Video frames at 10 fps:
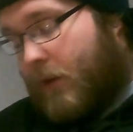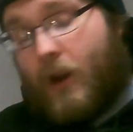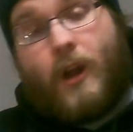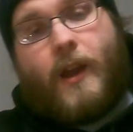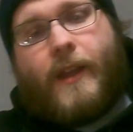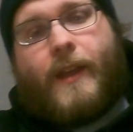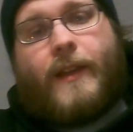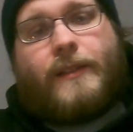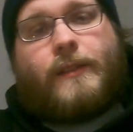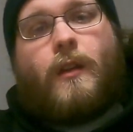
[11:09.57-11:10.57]
Alright
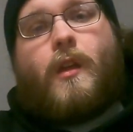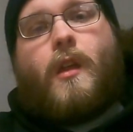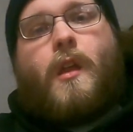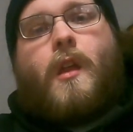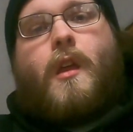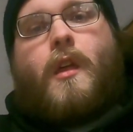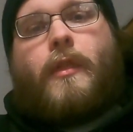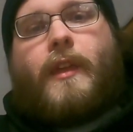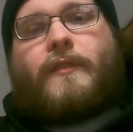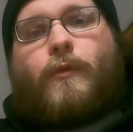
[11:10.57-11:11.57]
guys,
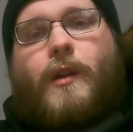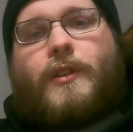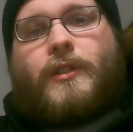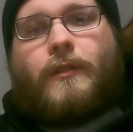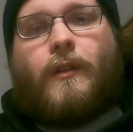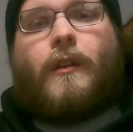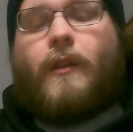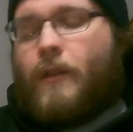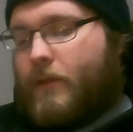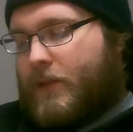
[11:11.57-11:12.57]
thanks for watching.
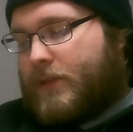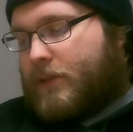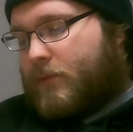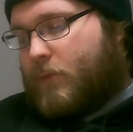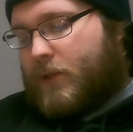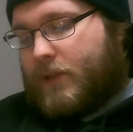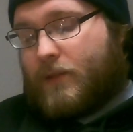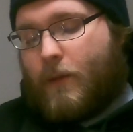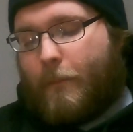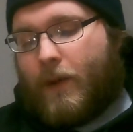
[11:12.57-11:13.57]
This was
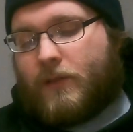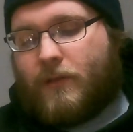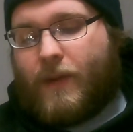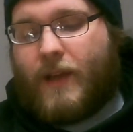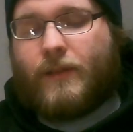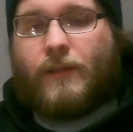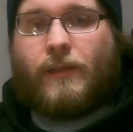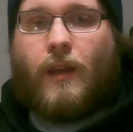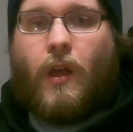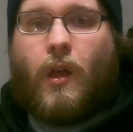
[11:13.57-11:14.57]
MonsterBass's